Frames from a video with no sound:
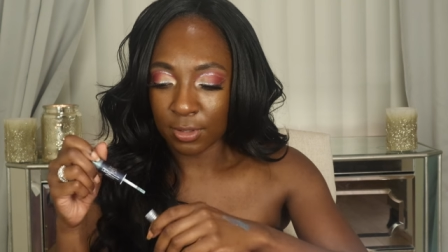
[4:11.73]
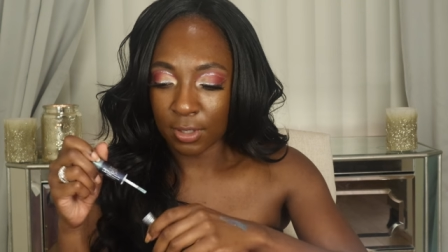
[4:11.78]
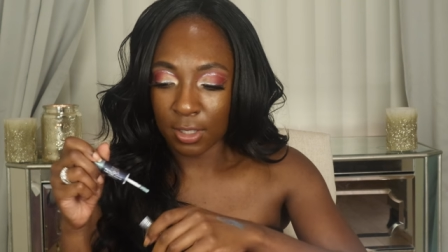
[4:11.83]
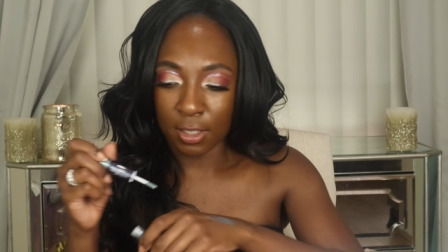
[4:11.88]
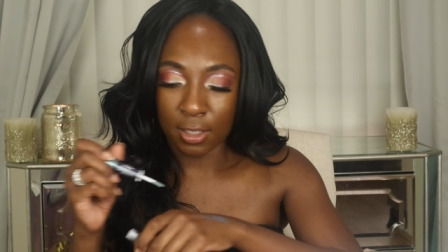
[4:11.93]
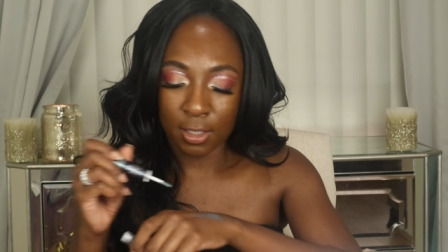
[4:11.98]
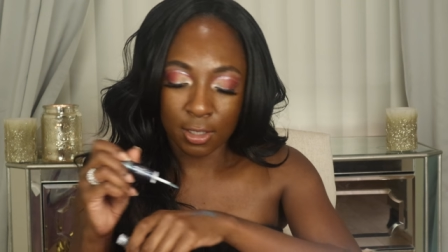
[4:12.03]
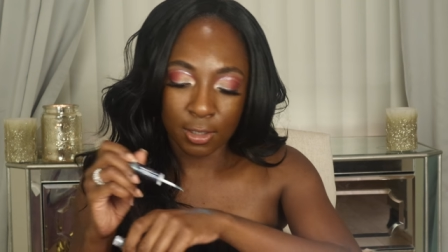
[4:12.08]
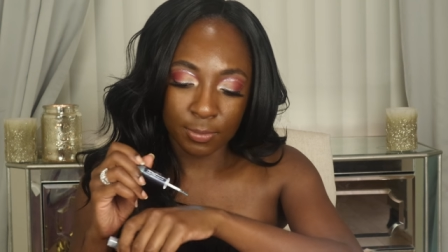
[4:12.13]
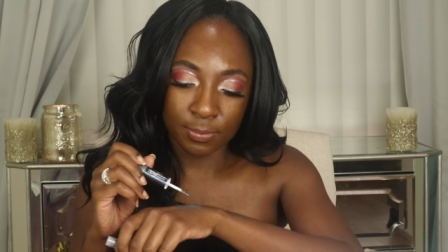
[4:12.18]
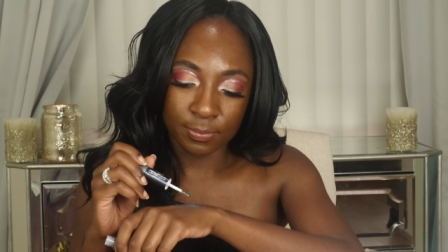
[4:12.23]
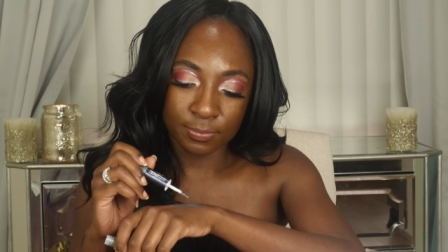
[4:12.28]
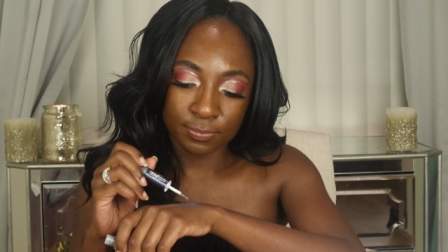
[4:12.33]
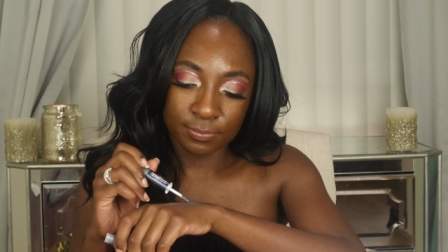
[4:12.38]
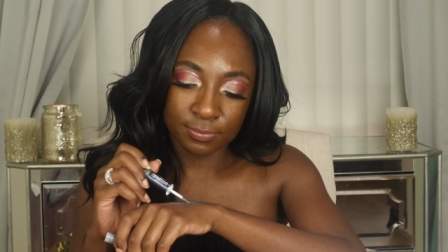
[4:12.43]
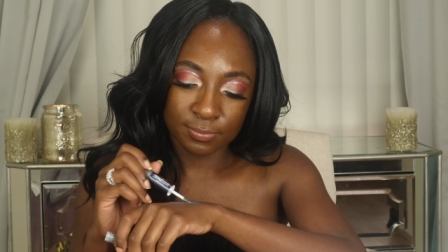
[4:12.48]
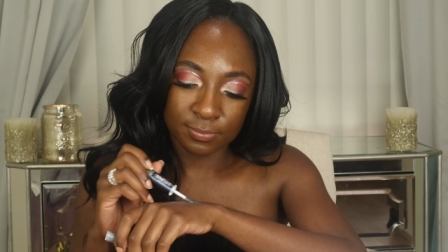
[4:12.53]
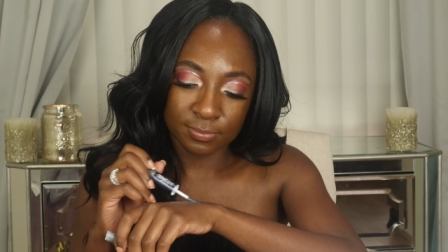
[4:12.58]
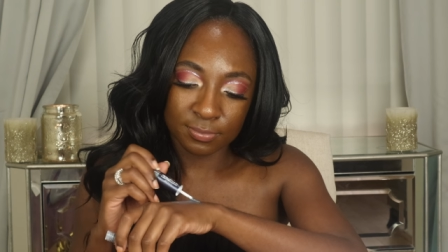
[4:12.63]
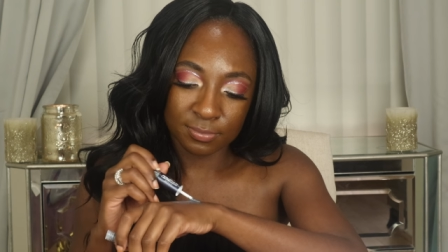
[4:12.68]
Um,
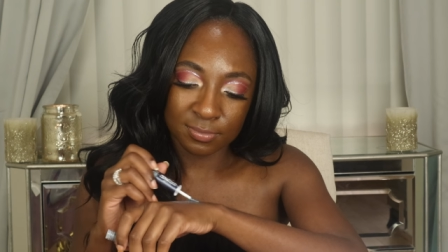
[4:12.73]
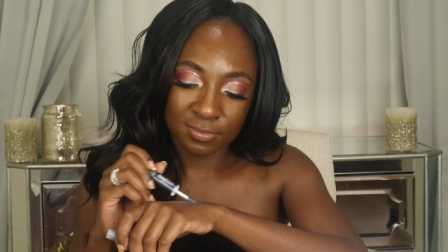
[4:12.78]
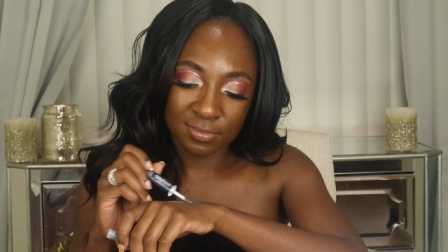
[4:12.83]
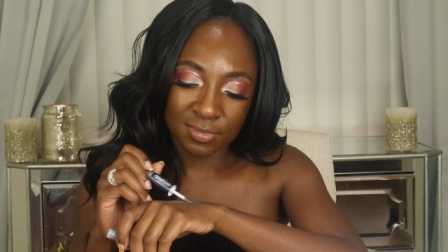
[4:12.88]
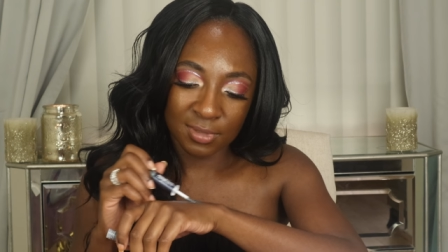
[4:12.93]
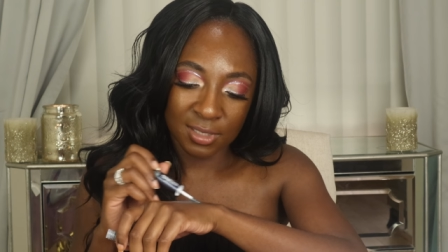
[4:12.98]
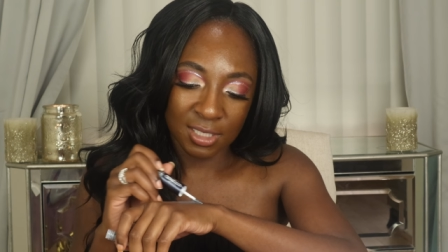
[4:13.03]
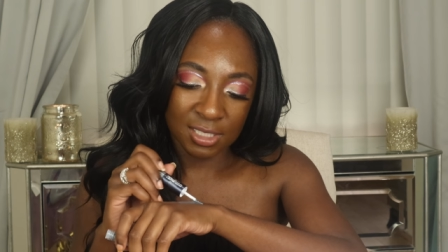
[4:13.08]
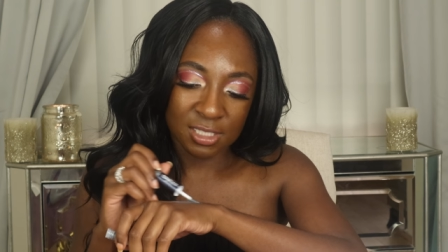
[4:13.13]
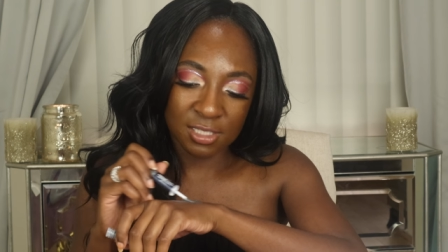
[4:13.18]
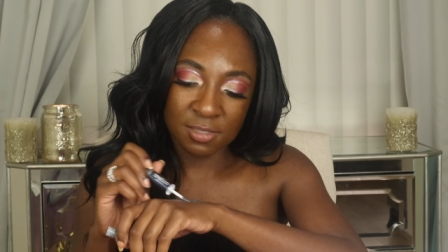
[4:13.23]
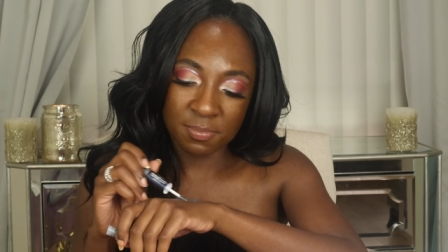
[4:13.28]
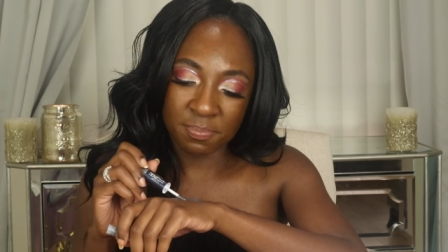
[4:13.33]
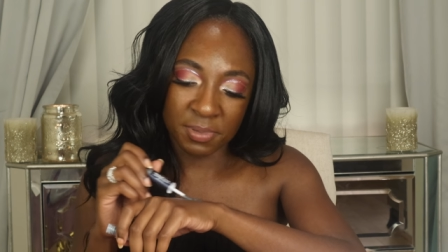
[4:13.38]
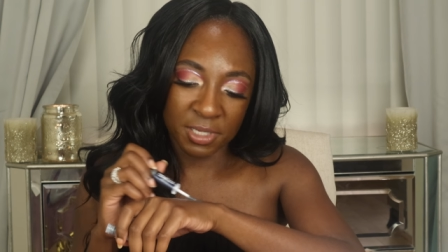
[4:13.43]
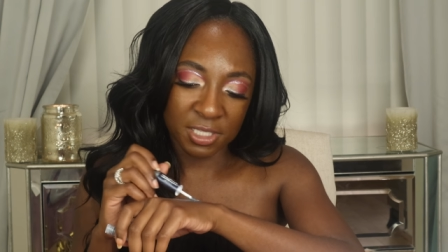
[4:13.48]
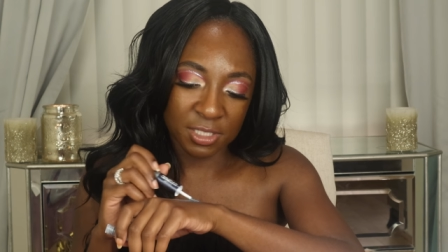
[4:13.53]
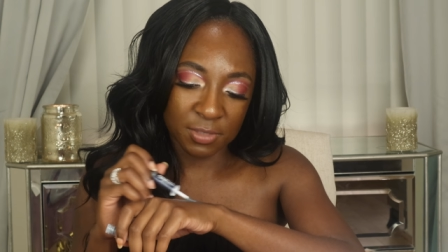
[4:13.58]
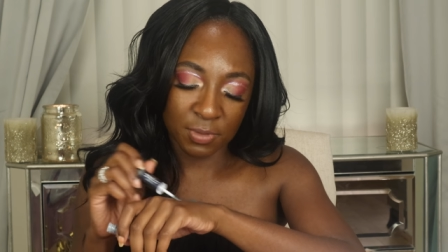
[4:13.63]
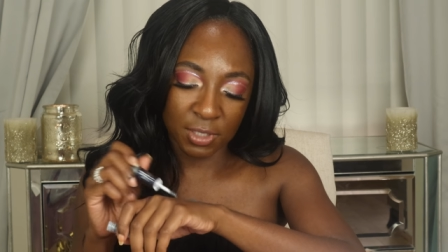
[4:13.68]
that's the
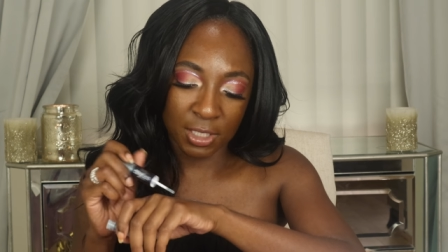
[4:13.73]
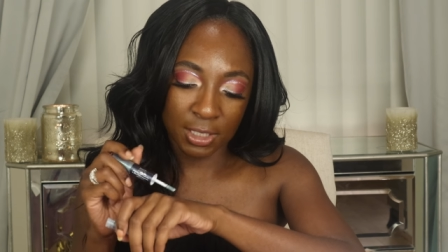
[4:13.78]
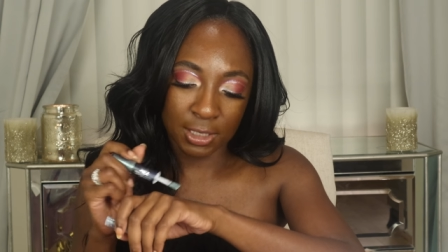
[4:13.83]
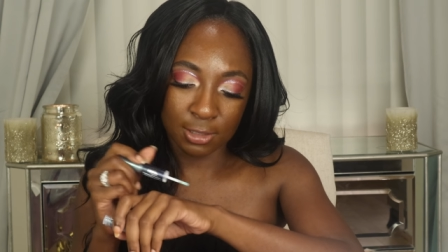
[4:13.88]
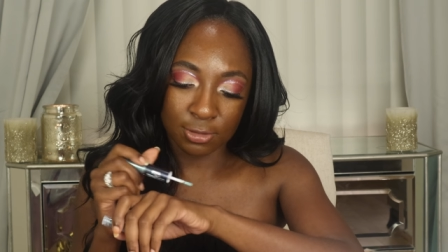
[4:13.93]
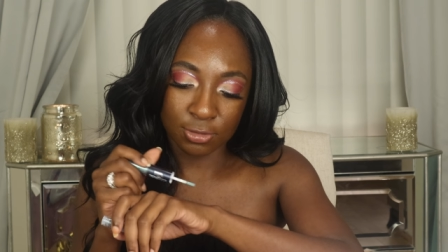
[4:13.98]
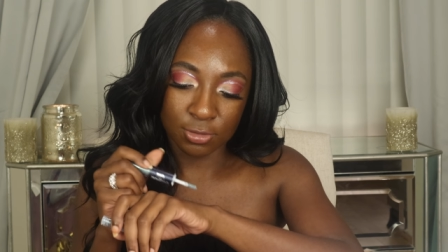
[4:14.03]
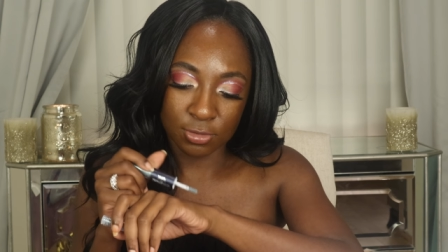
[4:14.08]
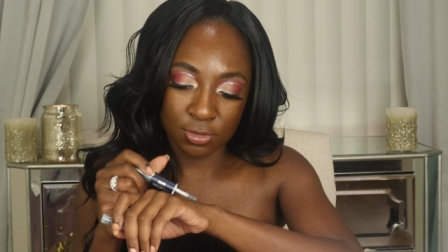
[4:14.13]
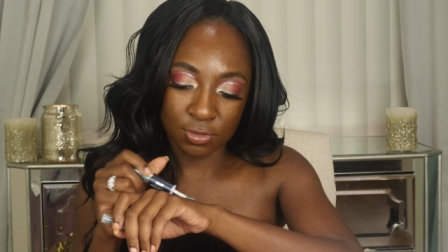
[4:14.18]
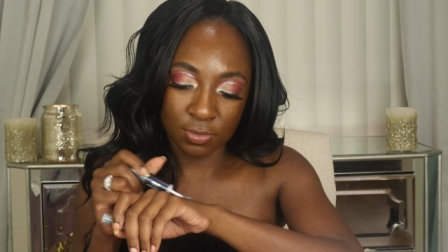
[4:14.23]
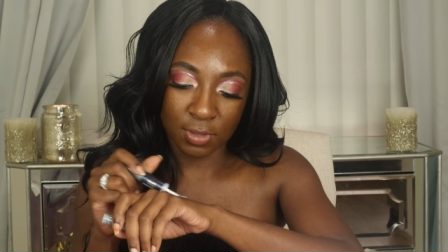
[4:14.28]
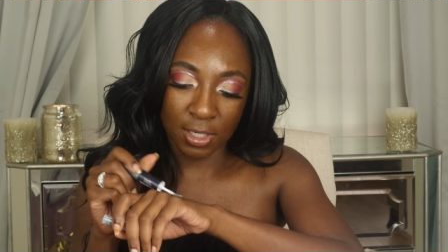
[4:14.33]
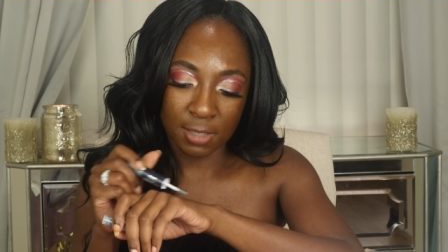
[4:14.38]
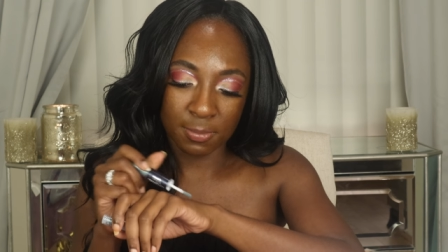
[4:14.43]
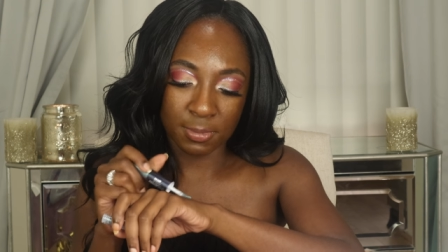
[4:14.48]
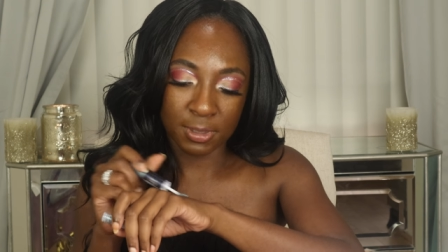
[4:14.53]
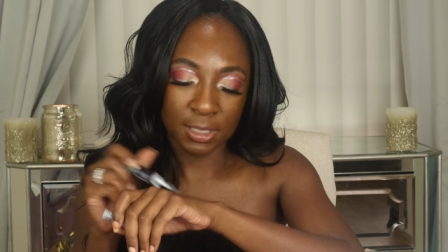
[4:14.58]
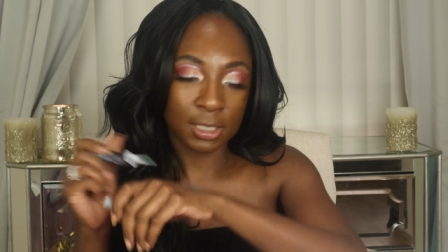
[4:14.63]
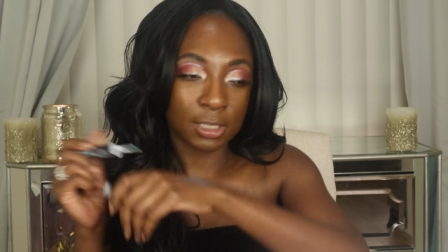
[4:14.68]
best way I can
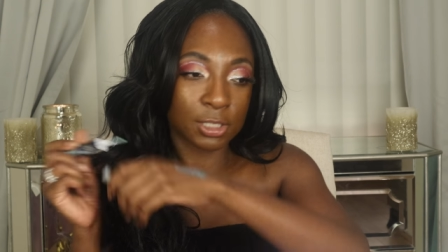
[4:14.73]
describe it.